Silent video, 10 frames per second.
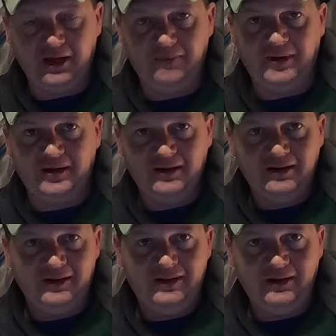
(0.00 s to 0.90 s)
gave me
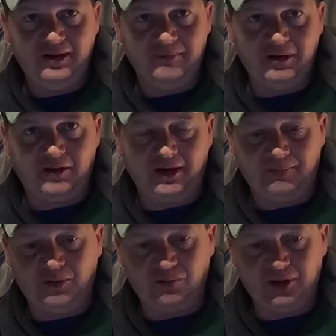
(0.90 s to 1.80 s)
he gave me
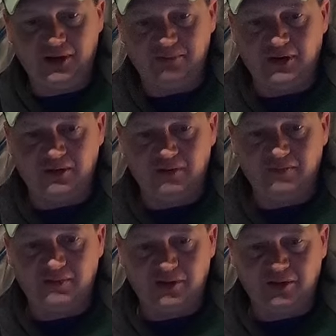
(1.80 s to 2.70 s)
crap all week about
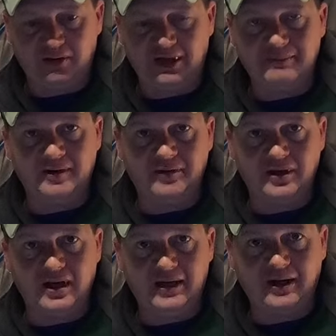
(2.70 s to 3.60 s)
how how crappy of
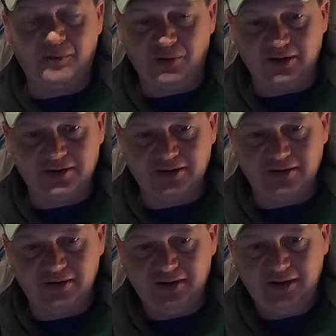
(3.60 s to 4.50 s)
a guide I was,
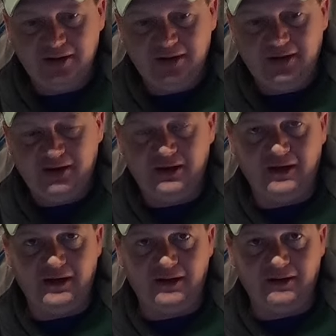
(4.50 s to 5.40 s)
and
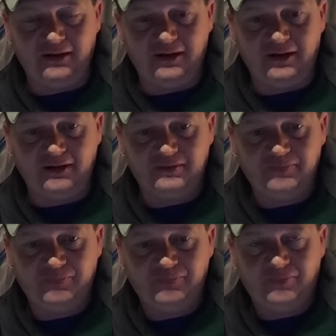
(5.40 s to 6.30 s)
and uh,
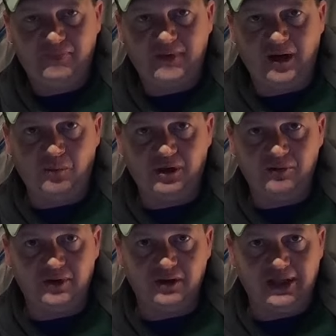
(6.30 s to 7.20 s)
I went
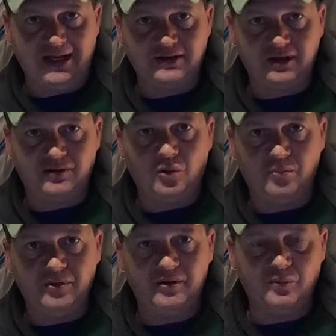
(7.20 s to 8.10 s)
out there last
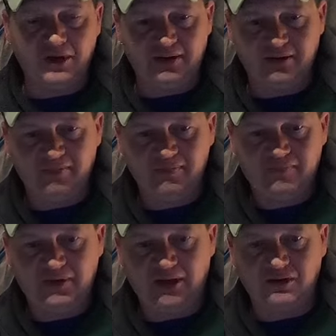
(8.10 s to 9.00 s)
October and went
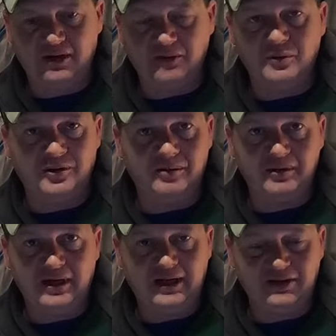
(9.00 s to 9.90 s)
elk hunting with
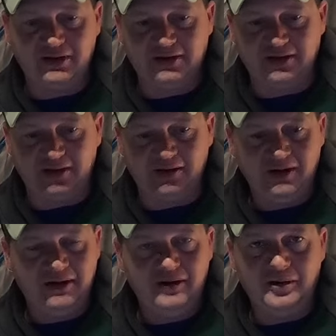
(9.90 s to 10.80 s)
him and had just an,
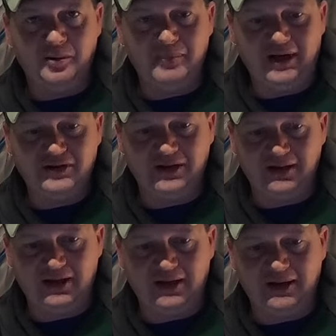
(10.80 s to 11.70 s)
an
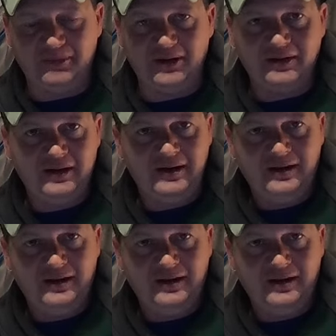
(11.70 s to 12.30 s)
amazing time. And,